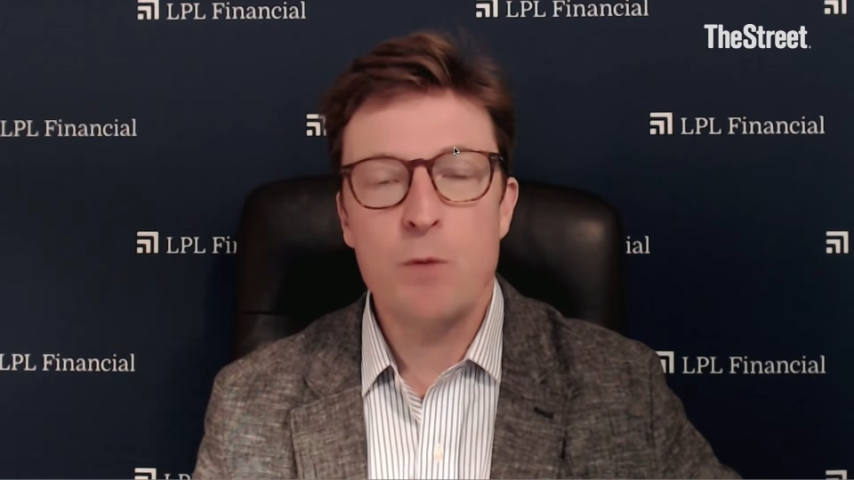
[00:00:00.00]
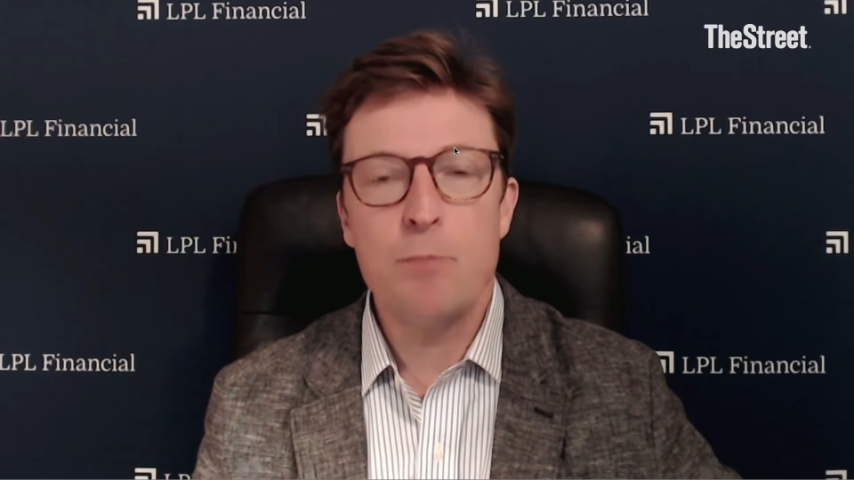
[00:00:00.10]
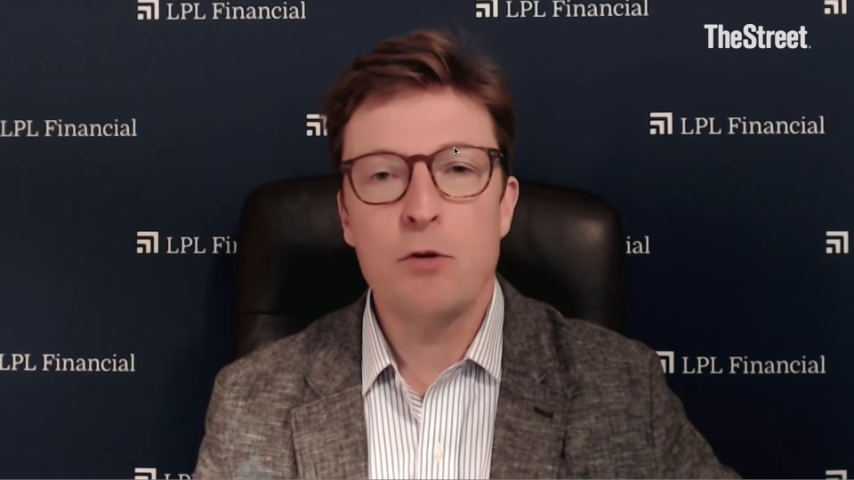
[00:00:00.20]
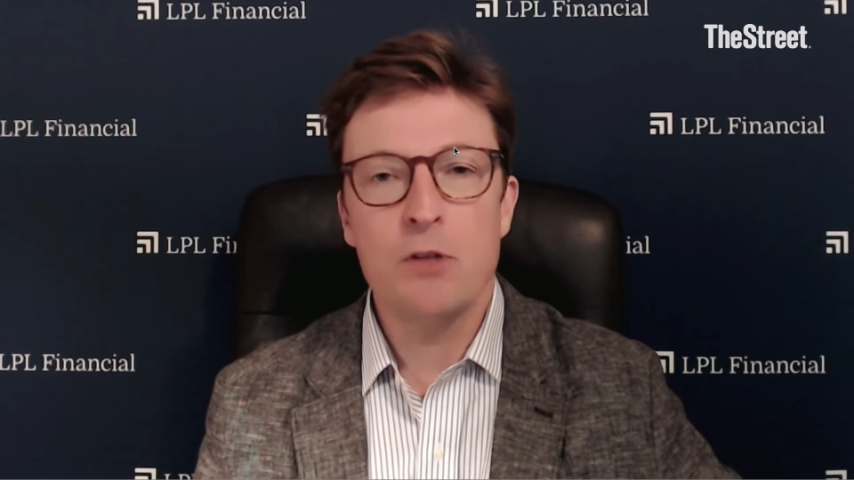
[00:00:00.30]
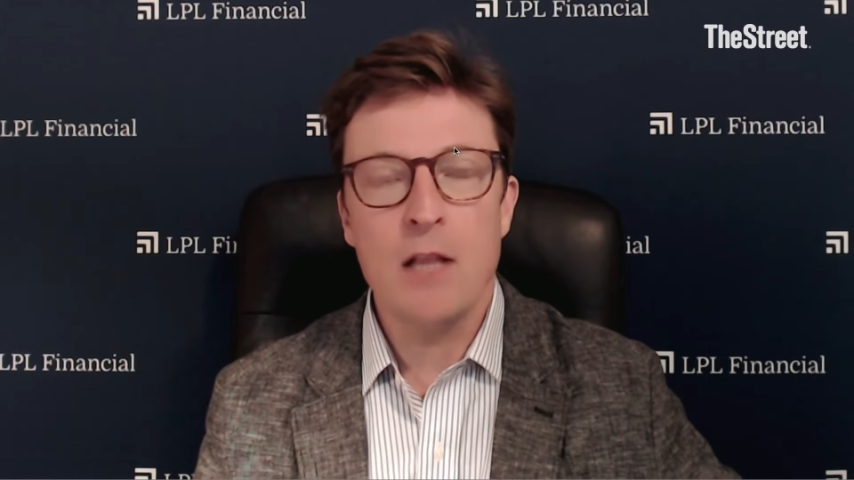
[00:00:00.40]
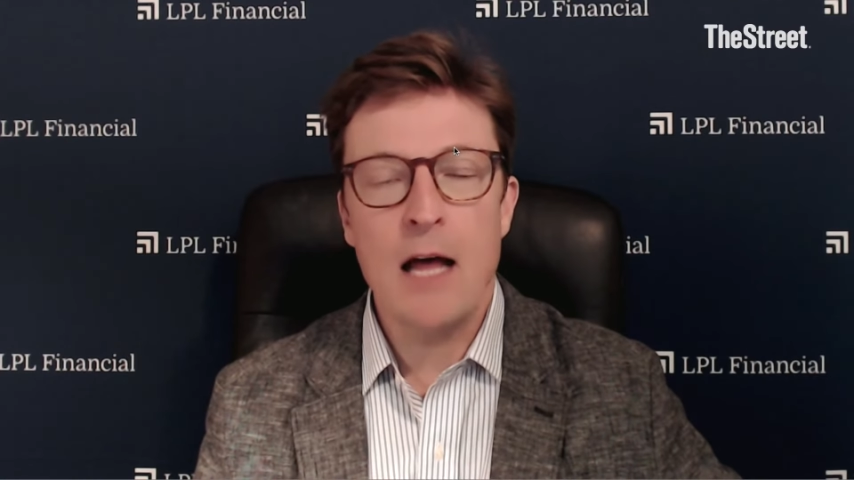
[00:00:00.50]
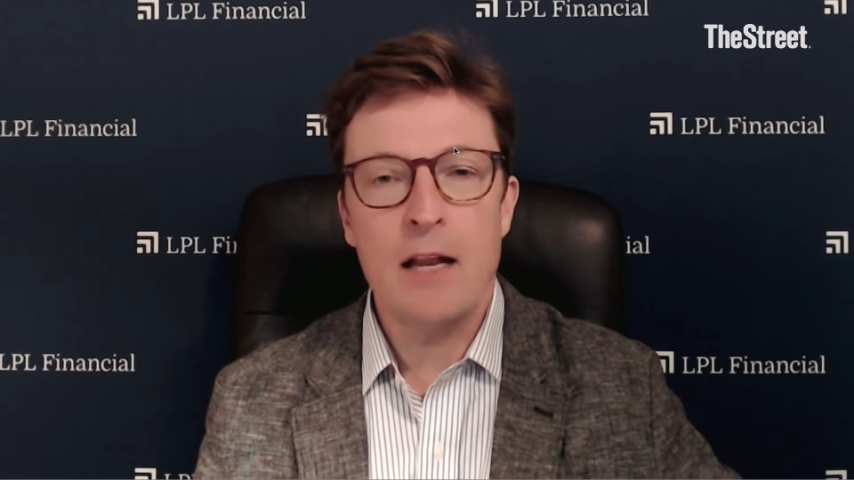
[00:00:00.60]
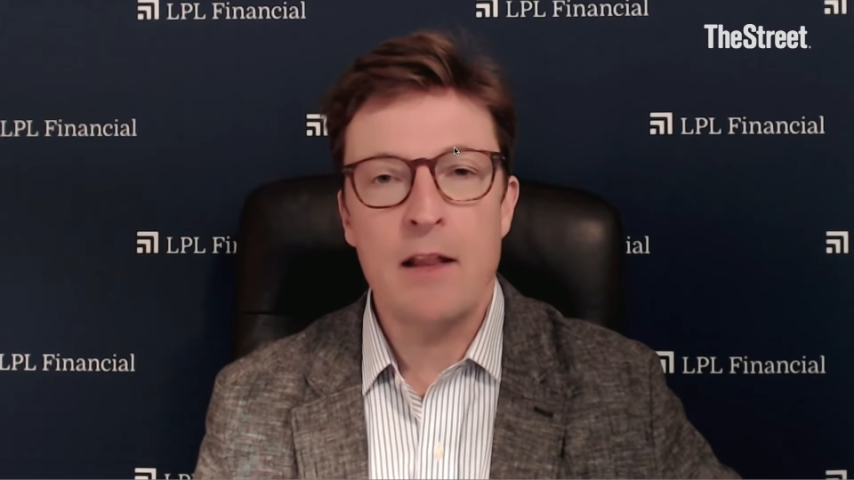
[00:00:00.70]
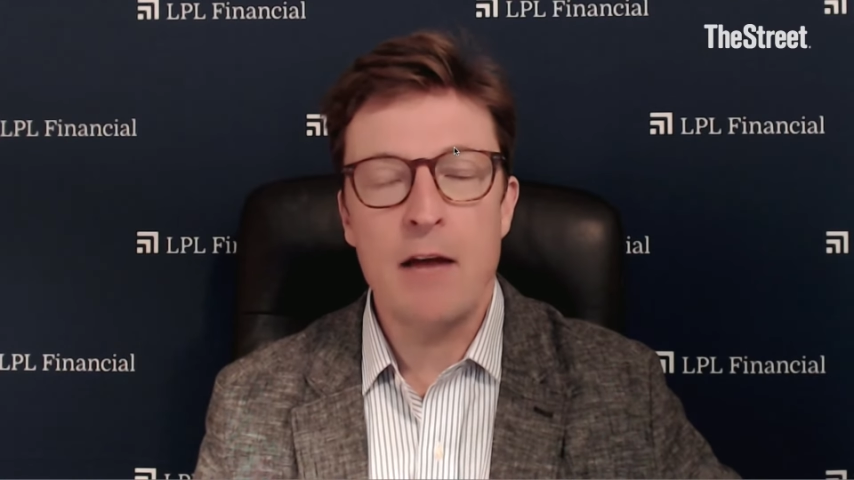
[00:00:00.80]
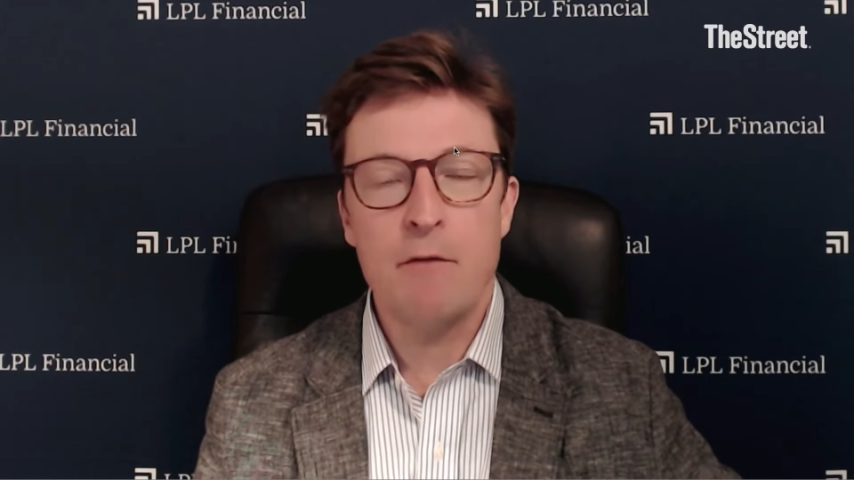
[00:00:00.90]
pulled a lot
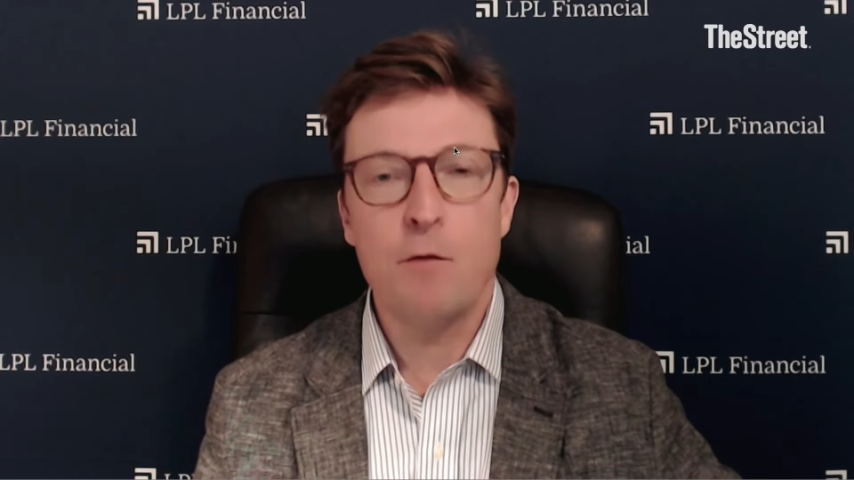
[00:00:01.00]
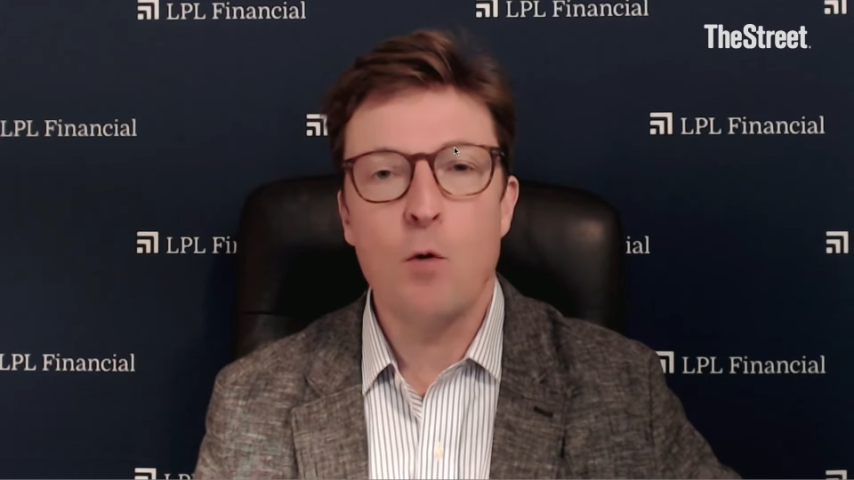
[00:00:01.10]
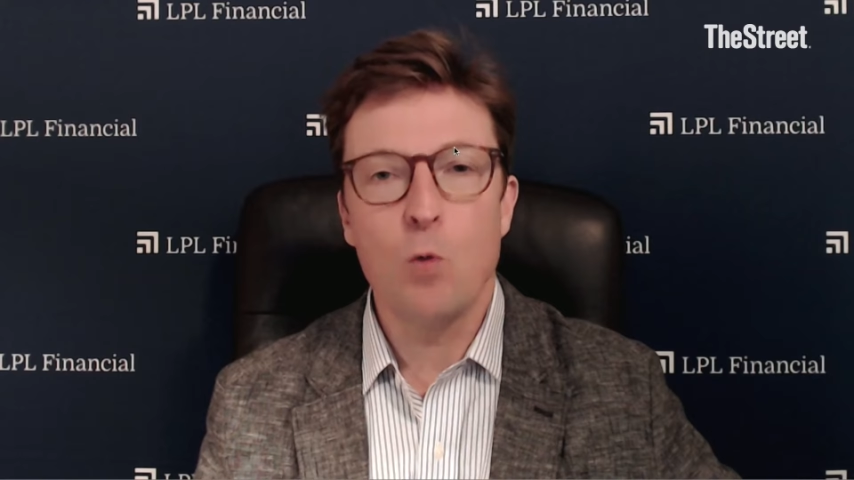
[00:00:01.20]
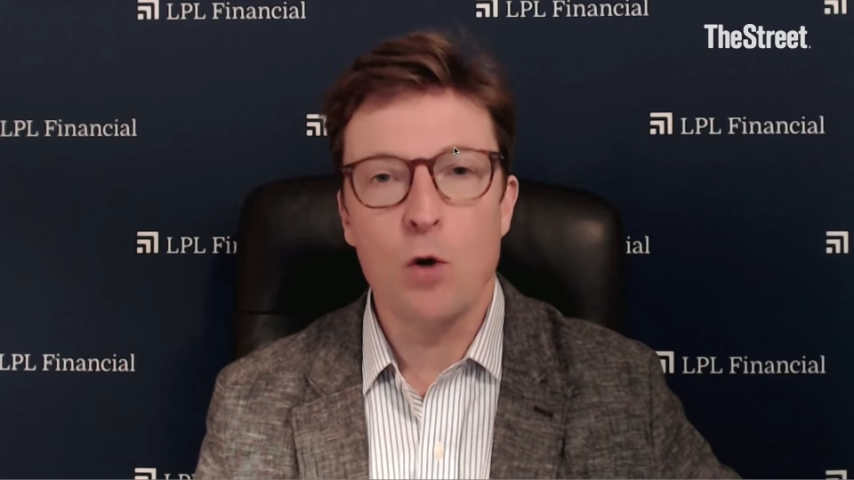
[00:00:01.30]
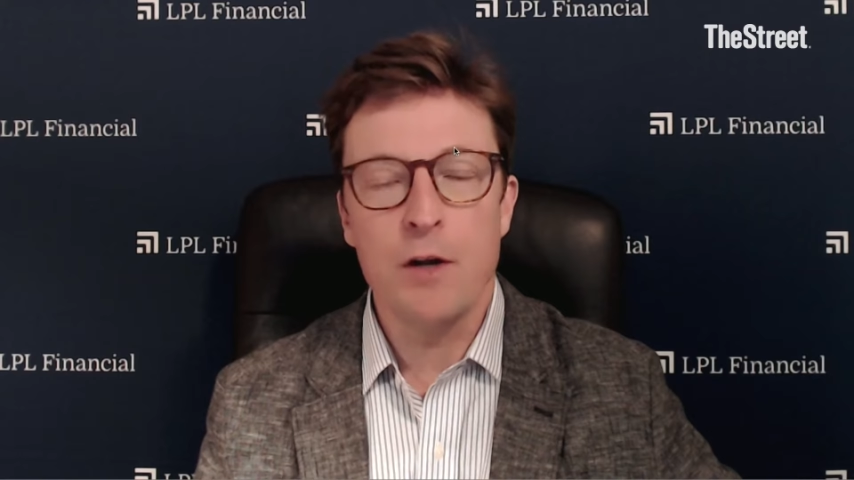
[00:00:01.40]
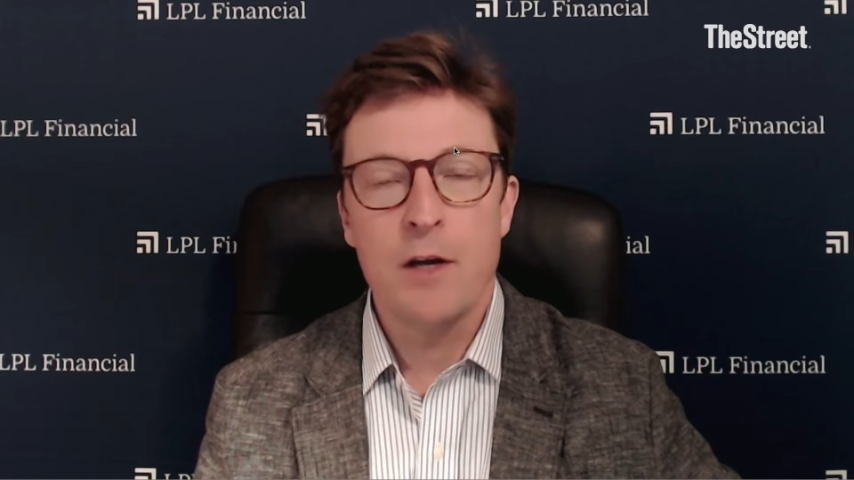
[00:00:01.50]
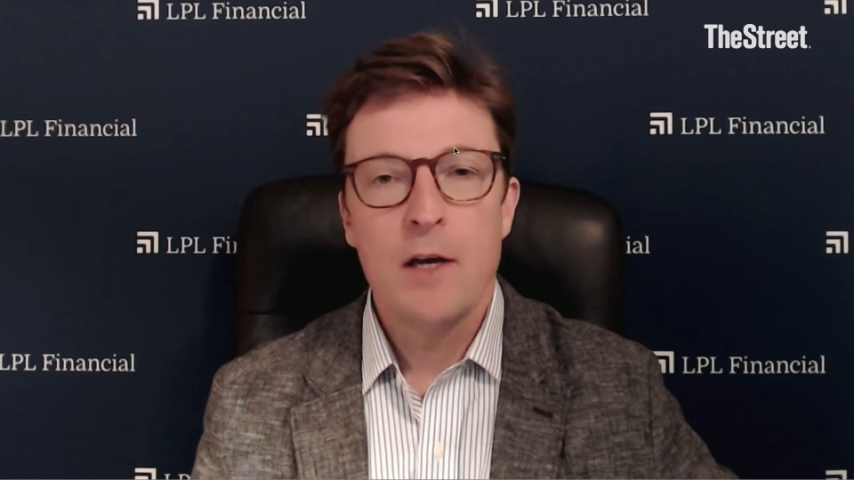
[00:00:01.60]
of that forward